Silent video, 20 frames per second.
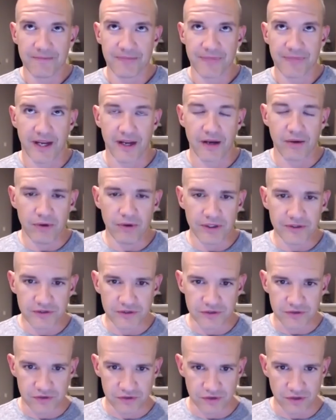i want to
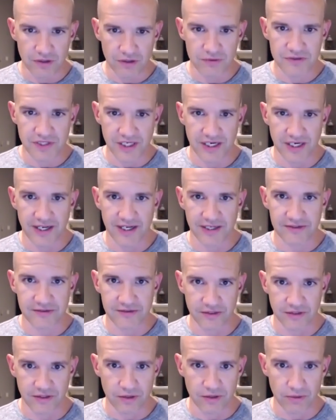so 10x the
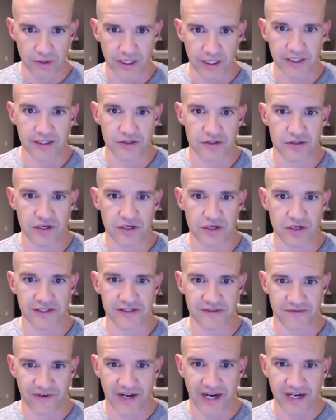no like and trust
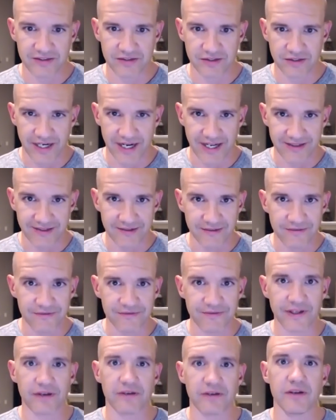factor at the
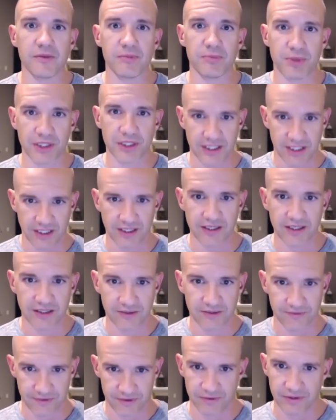very beginning of the
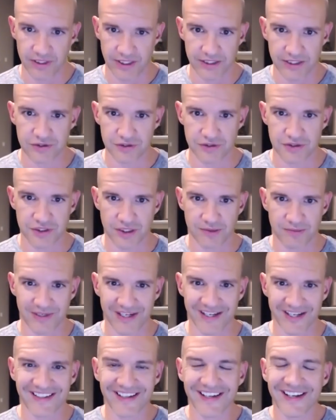relationship and
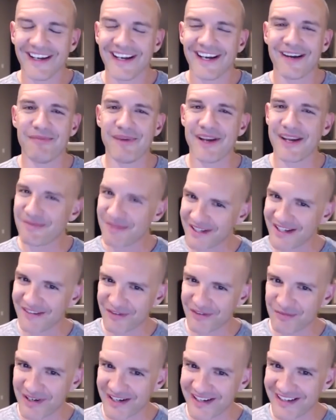maybe
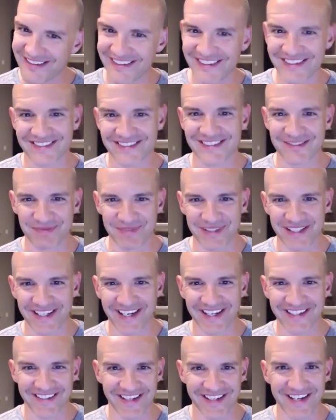everybody, this is me. I
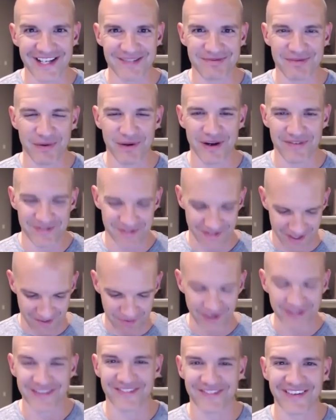did ask my wife. To, I bought the
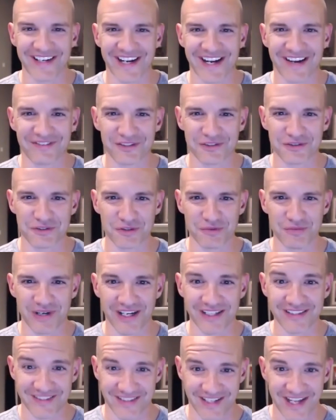ring after two months
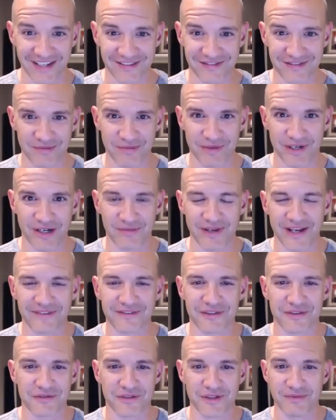and asked her to marry me after
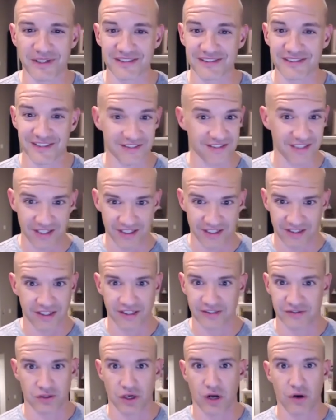three months because I it's
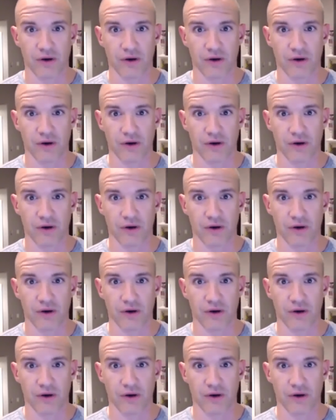going